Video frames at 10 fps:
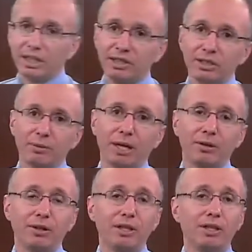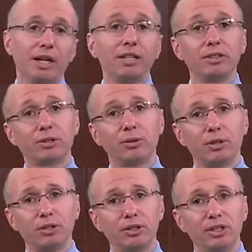nice about the ice
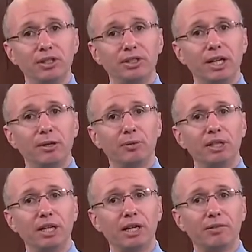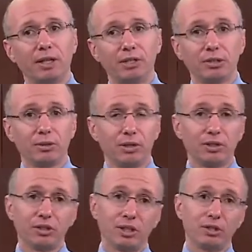cores is that we have ice
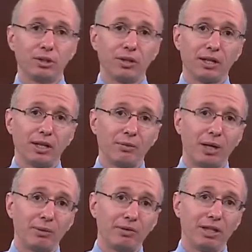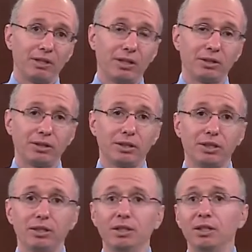cores, as I showed on that map of
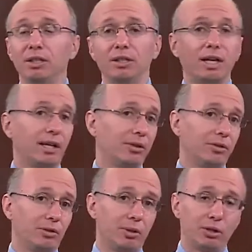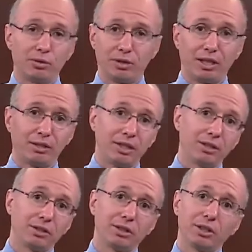Antarctica, not only from all over
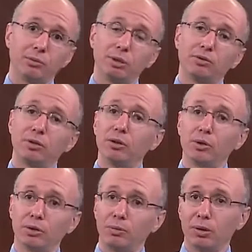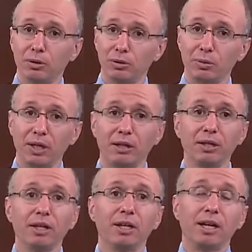Antarctica, but from the North Pole as well.
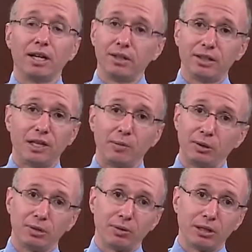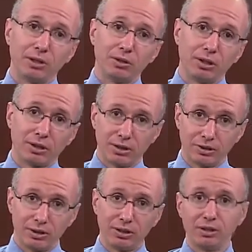And the temperature records are
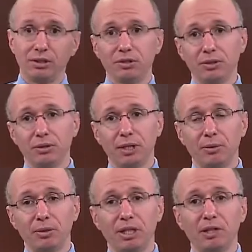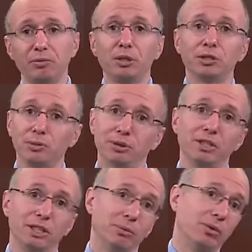consistent, so that we have multiple
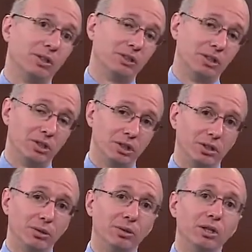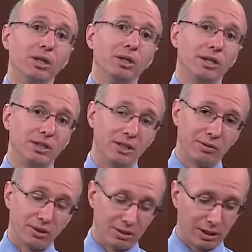data points that give
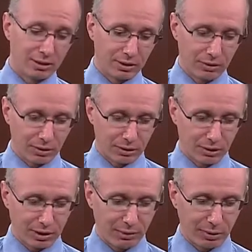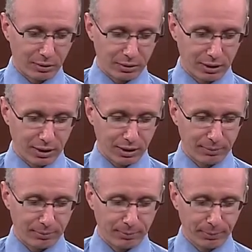us a sense of the Earth's climate over time.
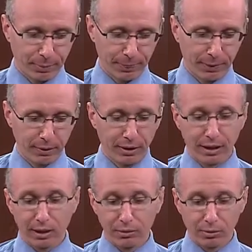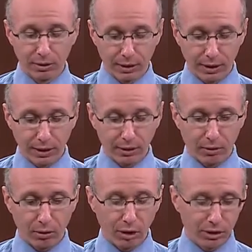And
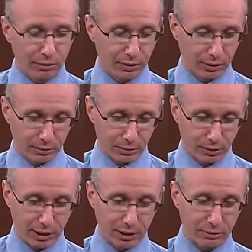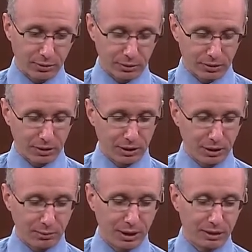all of those, as we will see
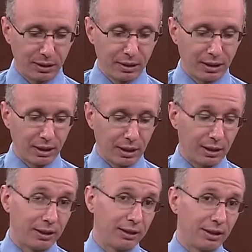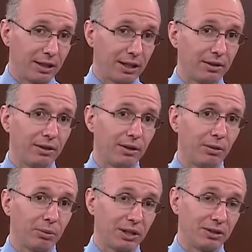in a bit, indicate that
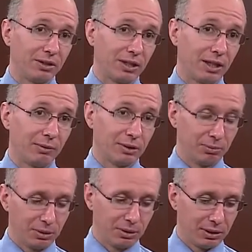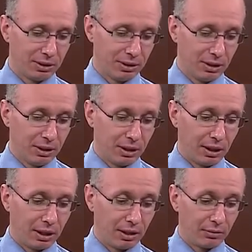the present time is a period
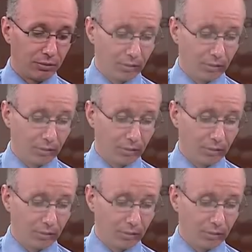of